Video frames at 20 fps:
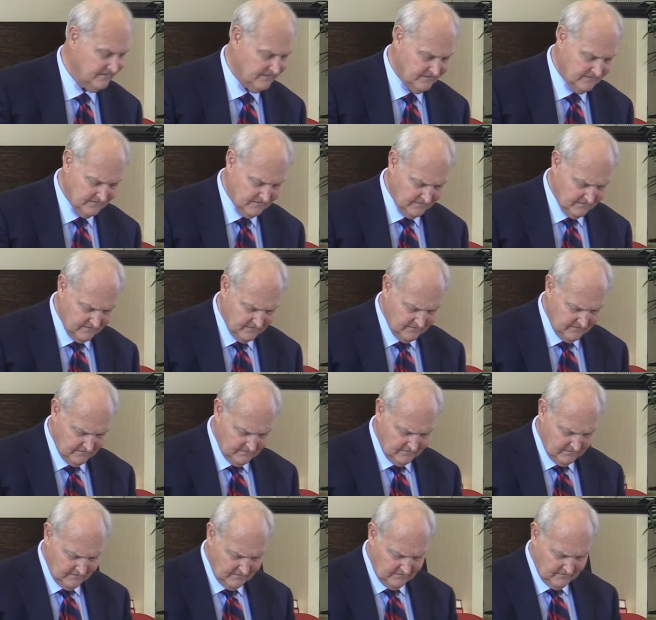
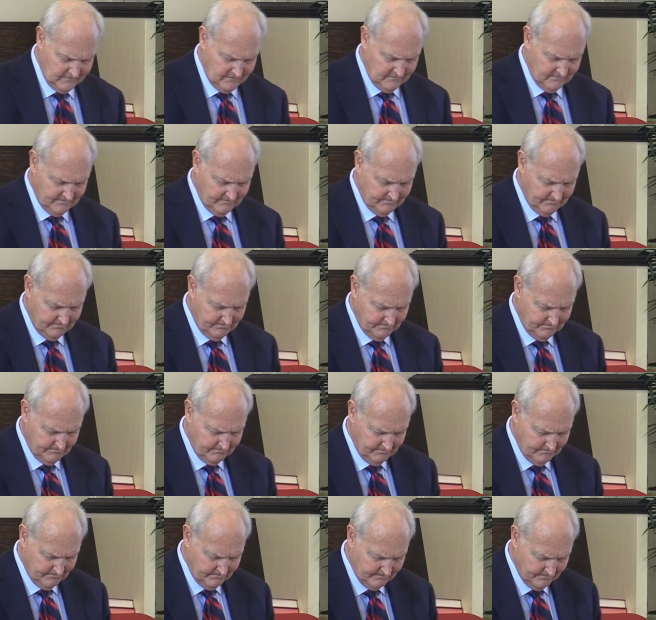
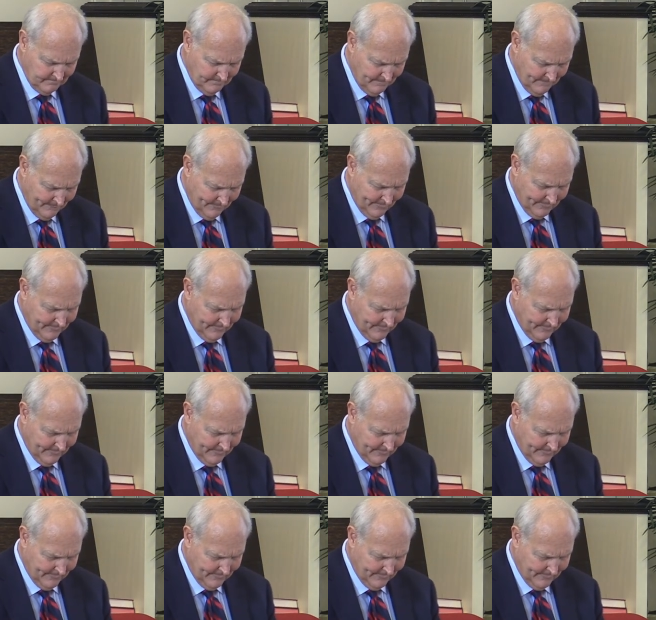(silence)